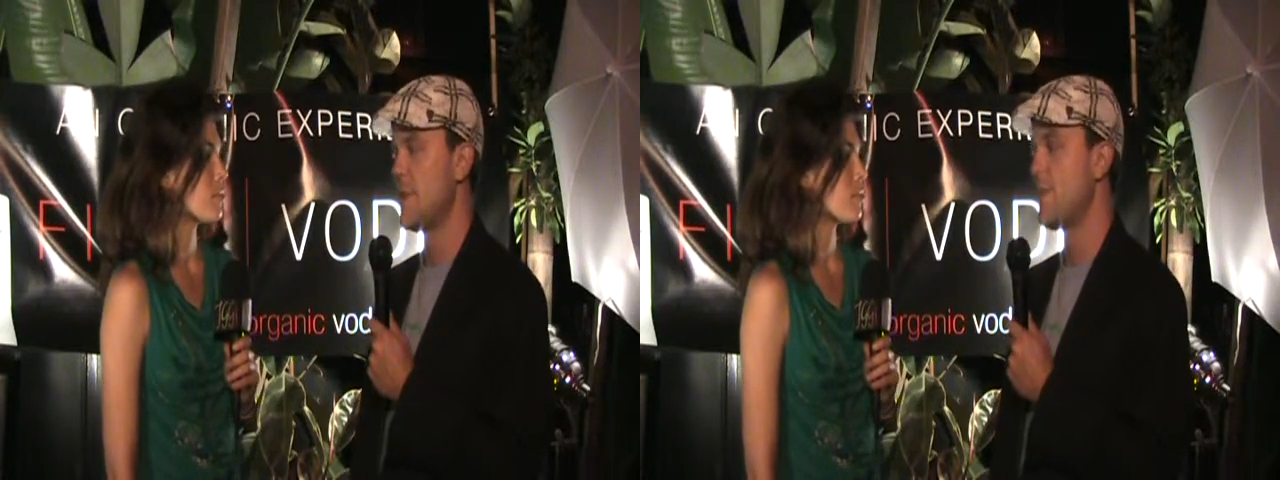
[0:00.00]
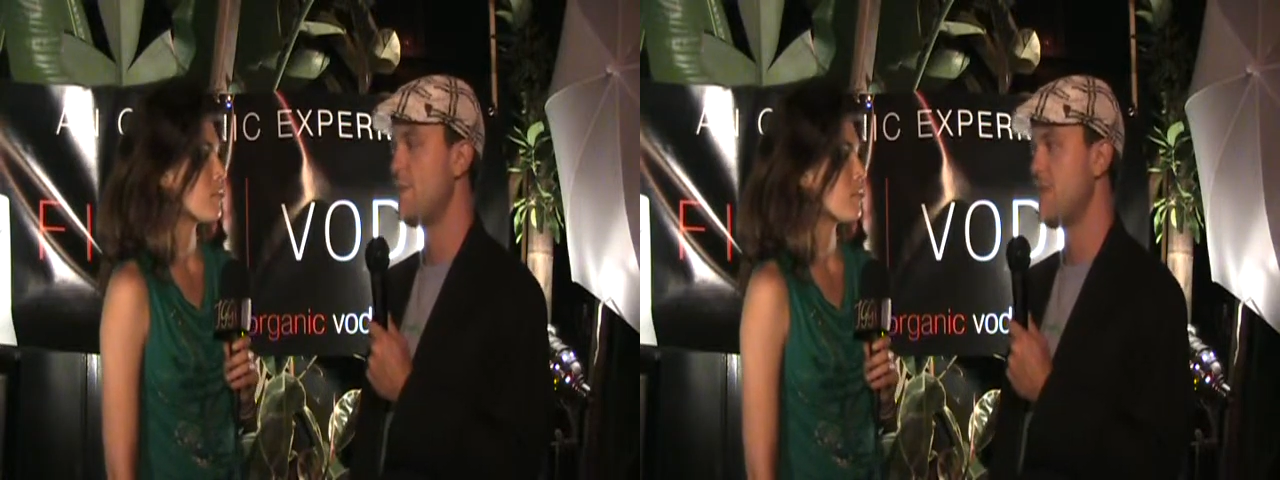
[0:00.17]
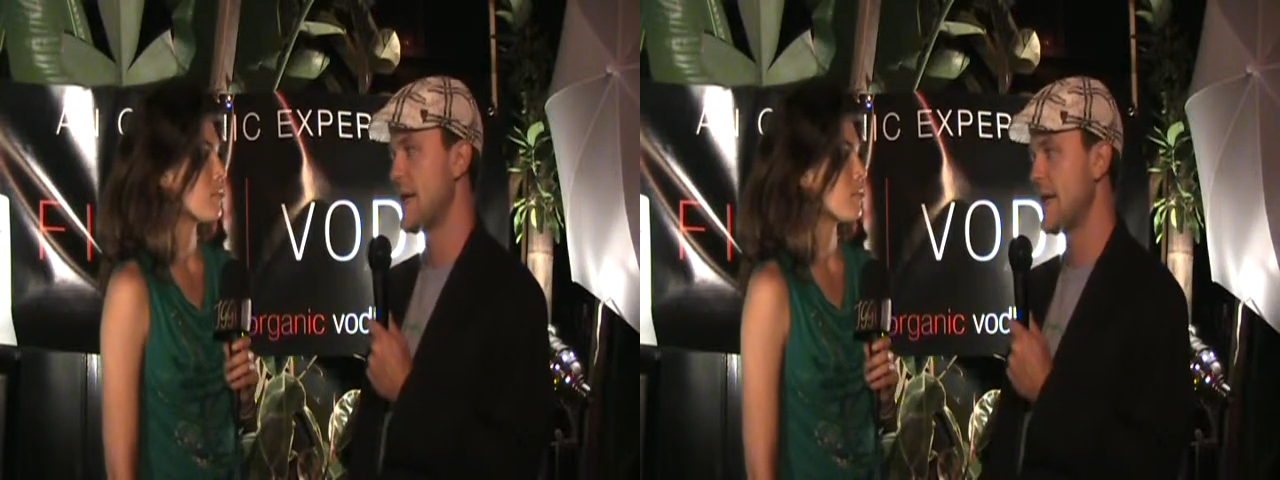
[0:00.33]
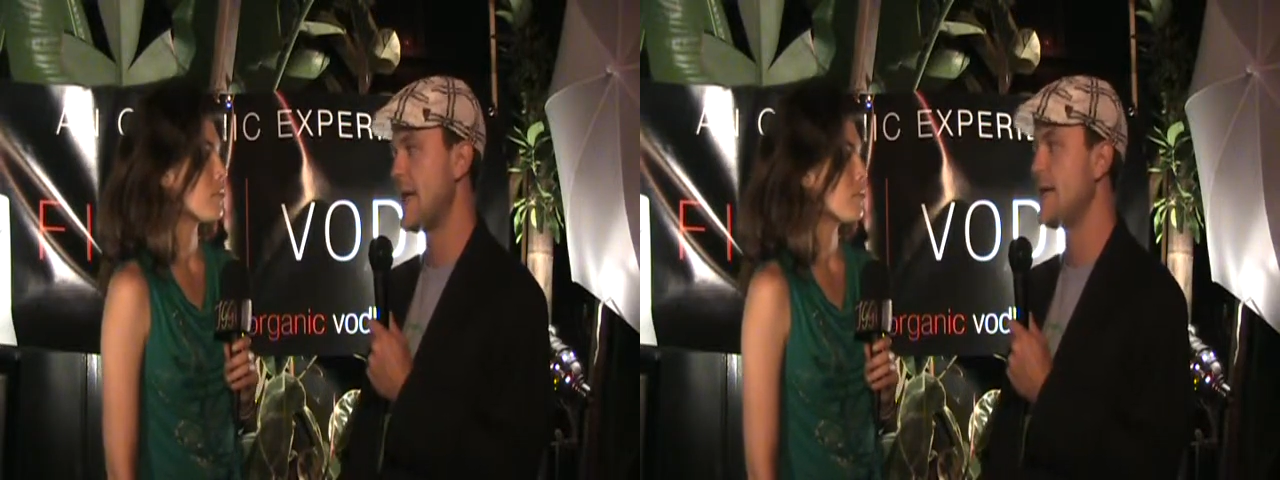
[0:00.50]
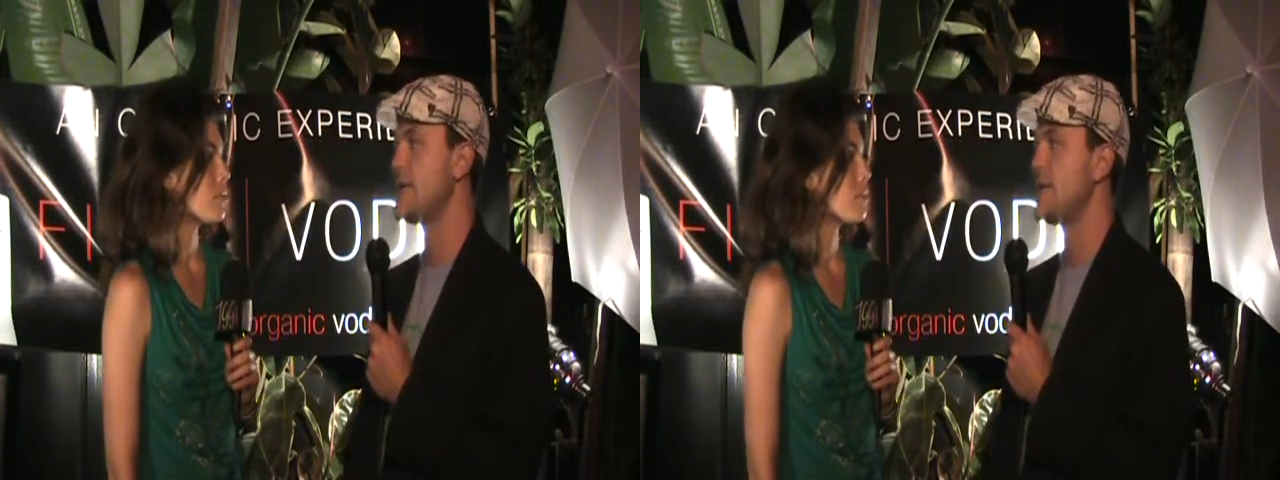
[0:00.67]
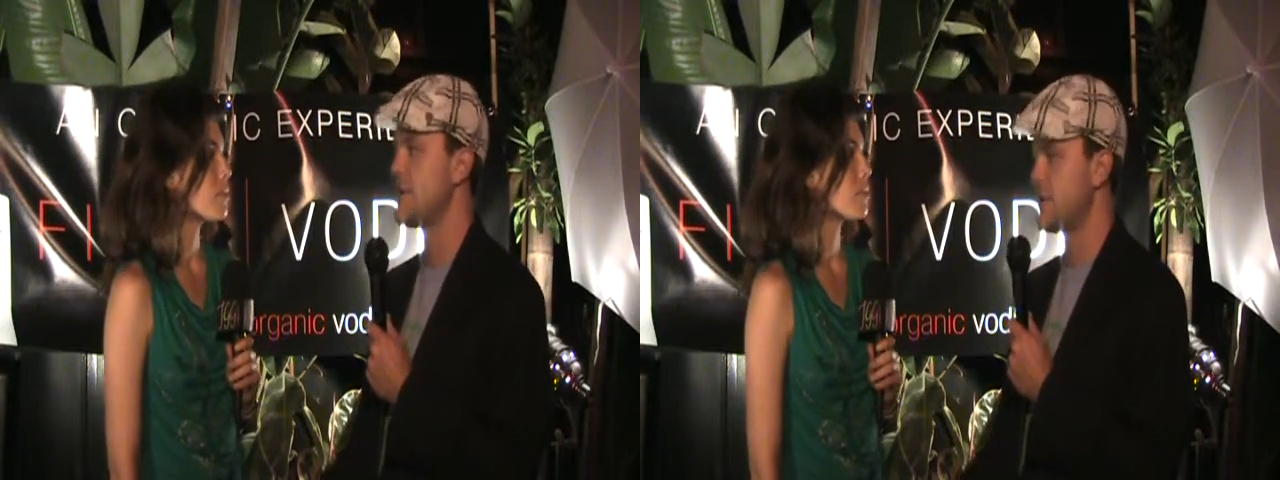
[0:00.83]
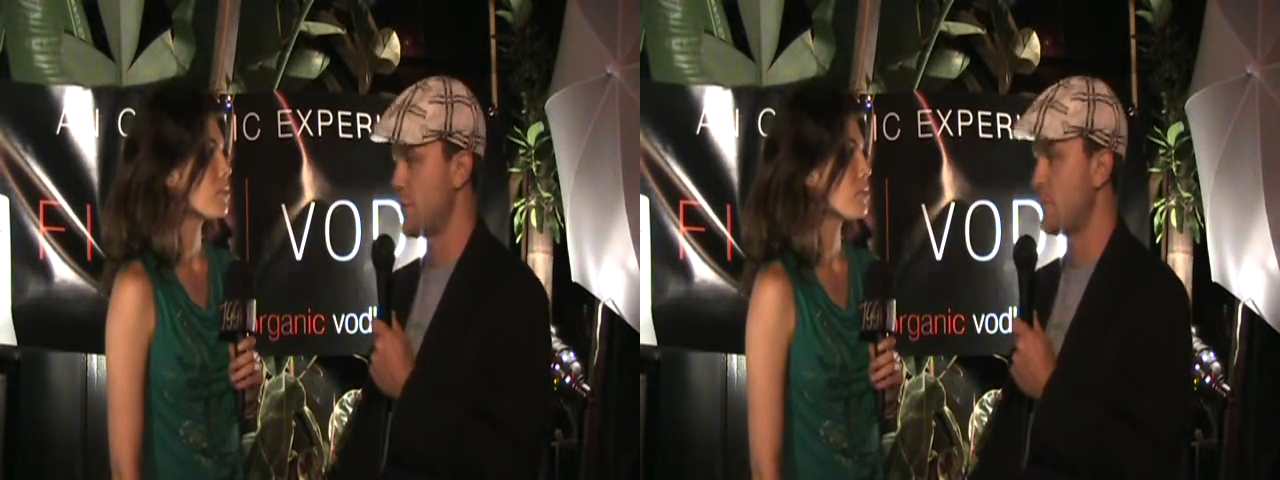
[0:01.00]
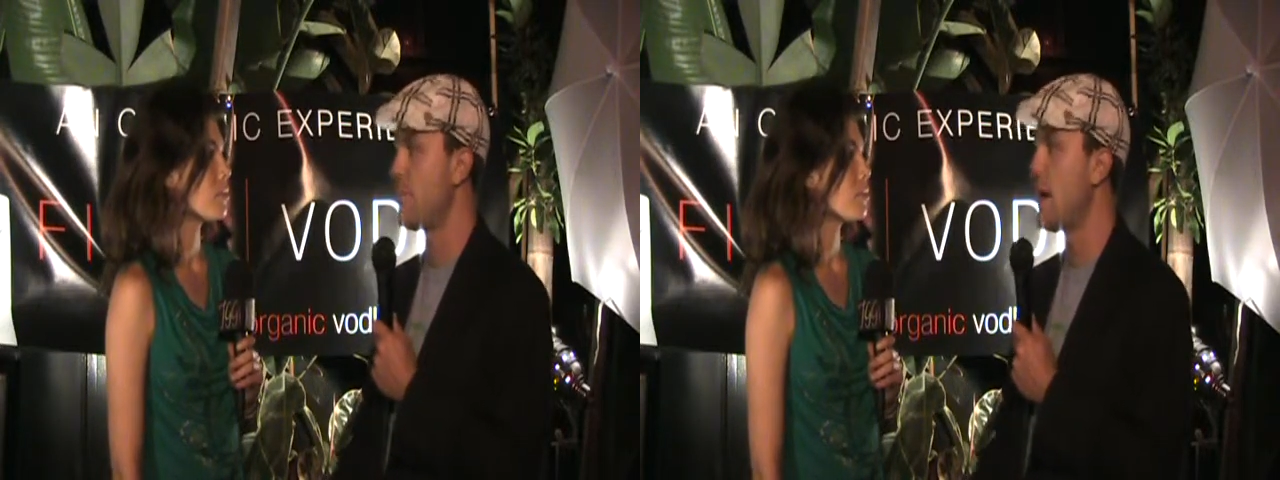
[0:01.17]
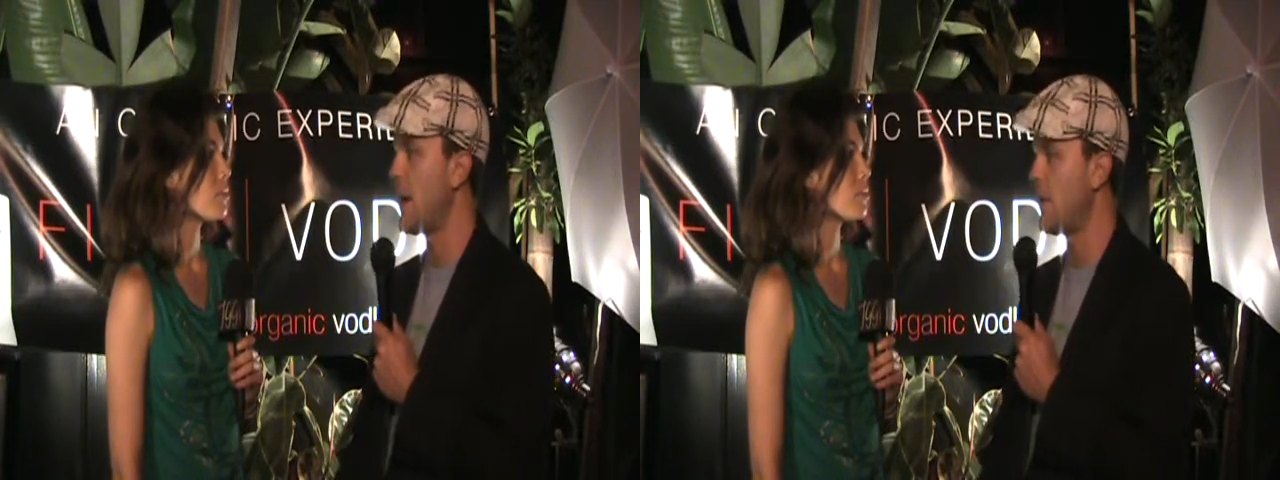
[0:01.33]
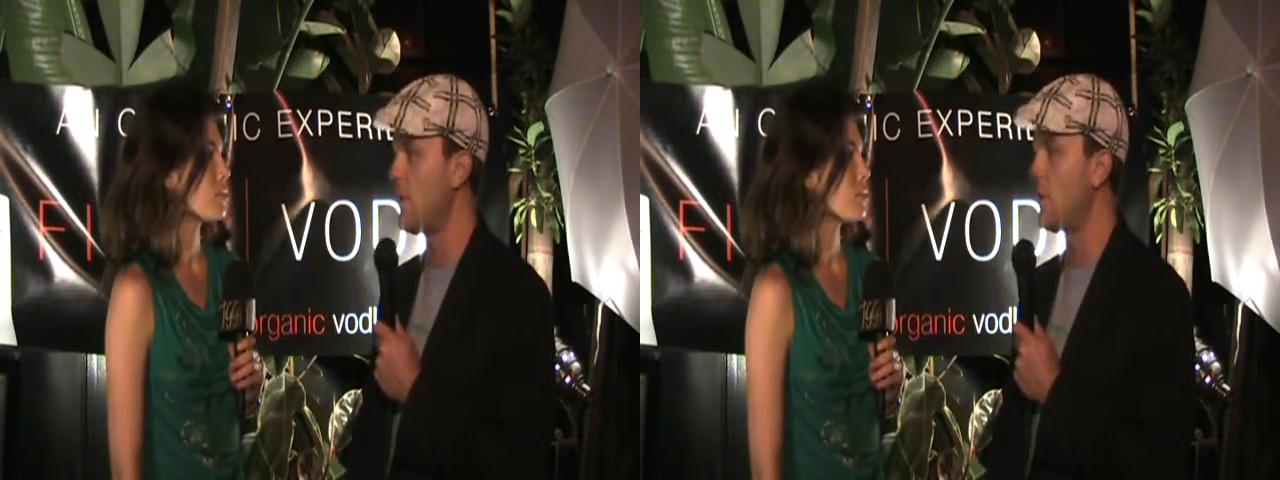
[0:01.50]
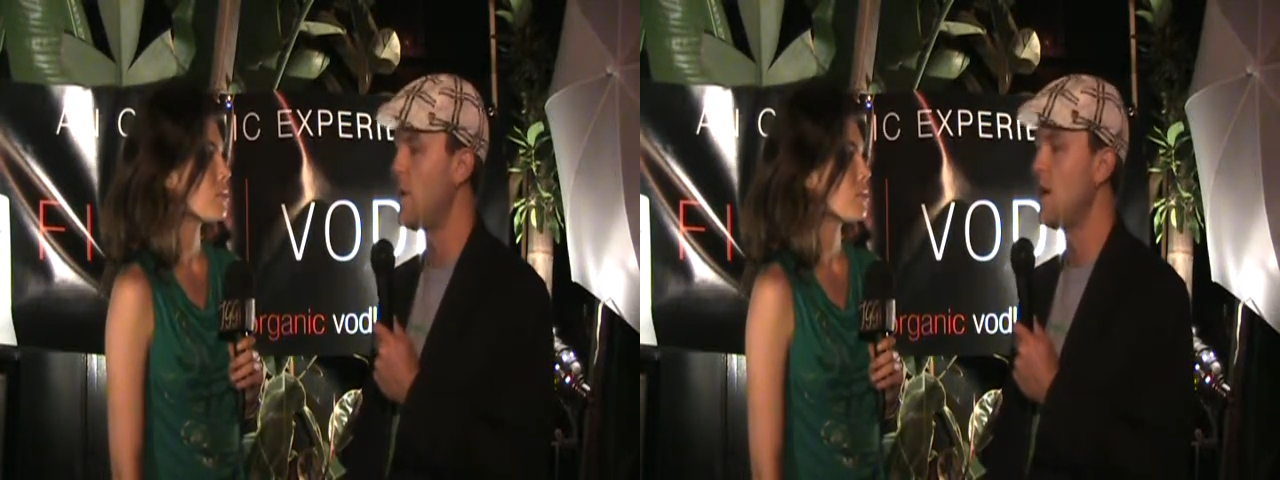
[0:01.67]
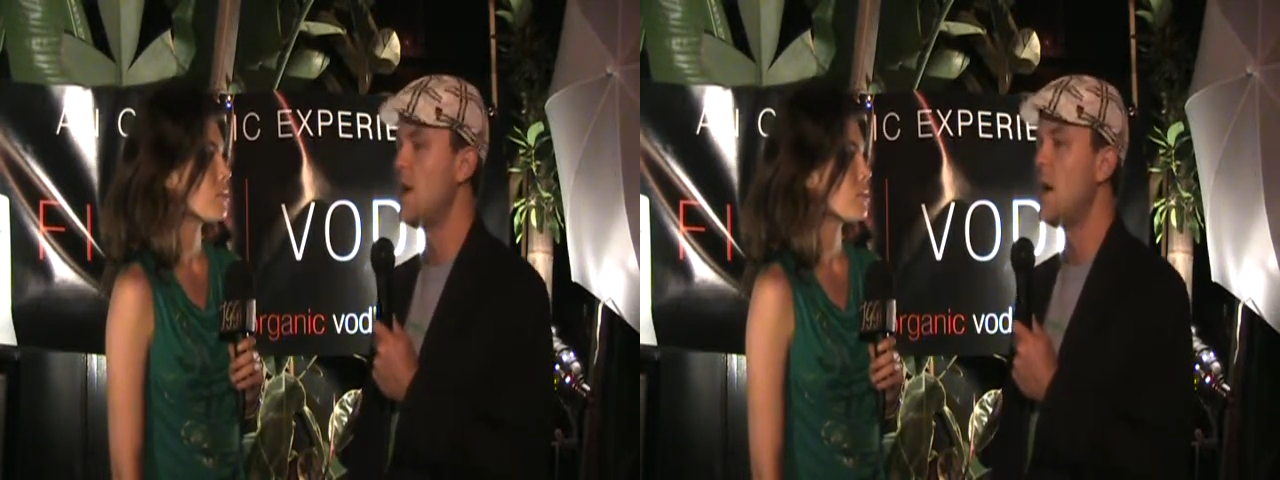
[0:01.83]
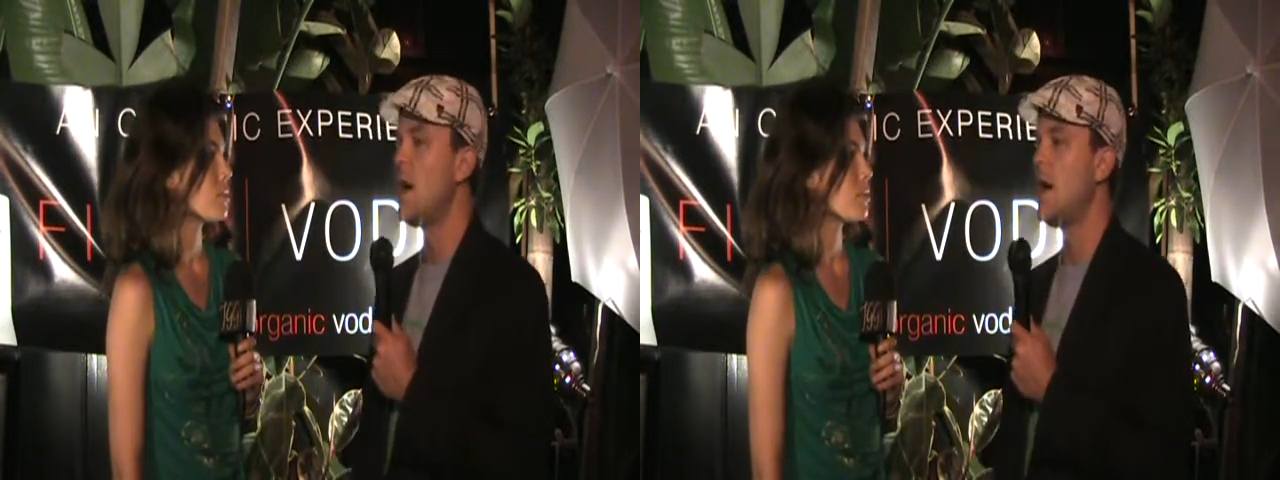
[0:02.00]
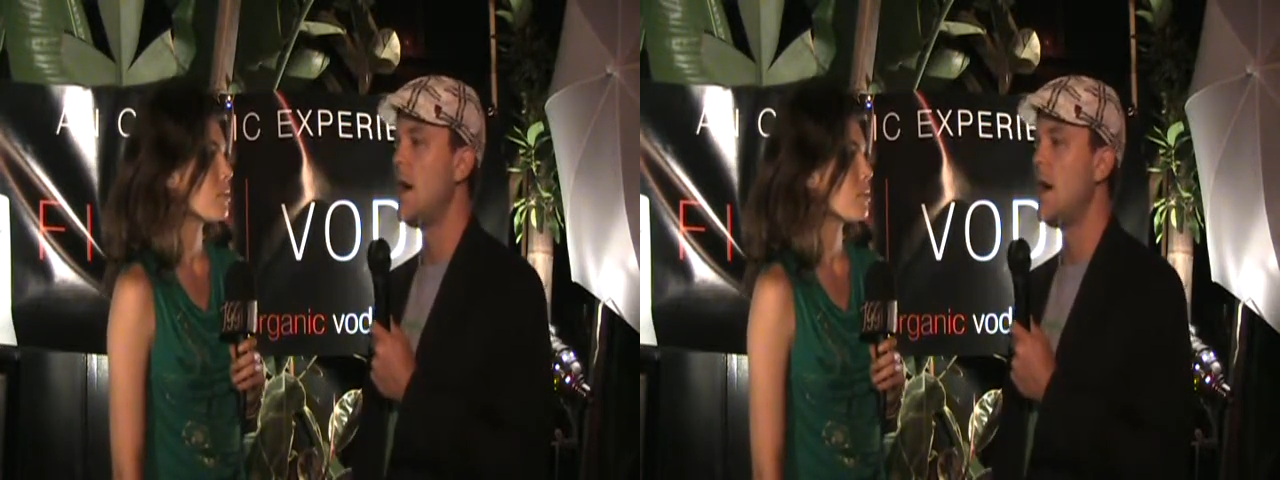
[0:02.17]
a number of decades in a certain model